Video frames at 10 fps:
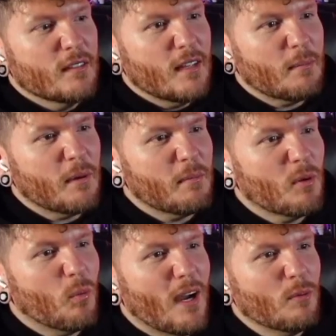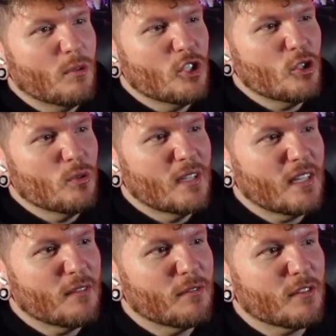Damn, I mean, why would you
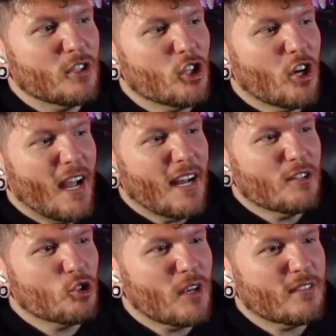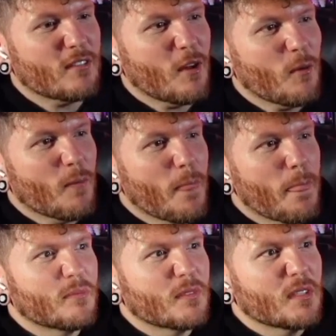give your address, though? Ooh.
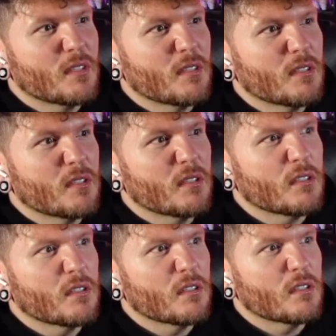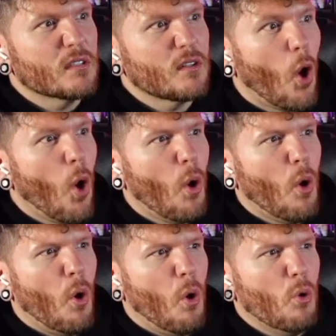
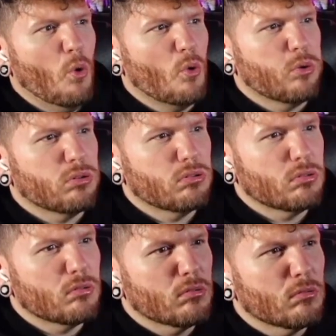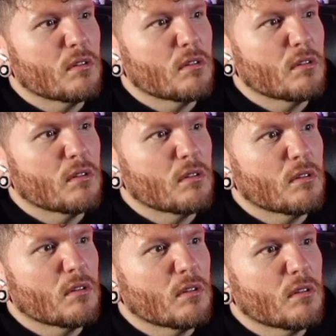
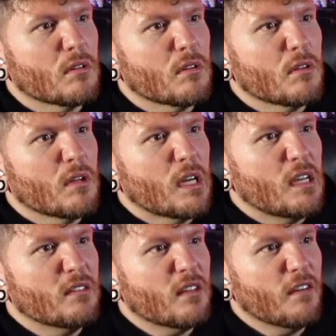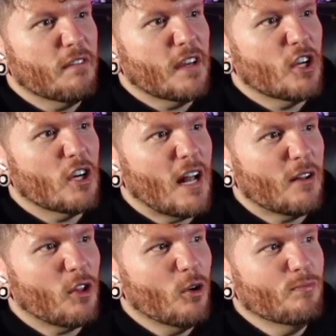You gotta figure it out,
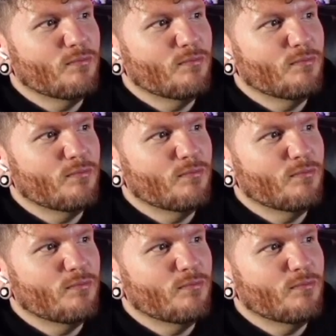though.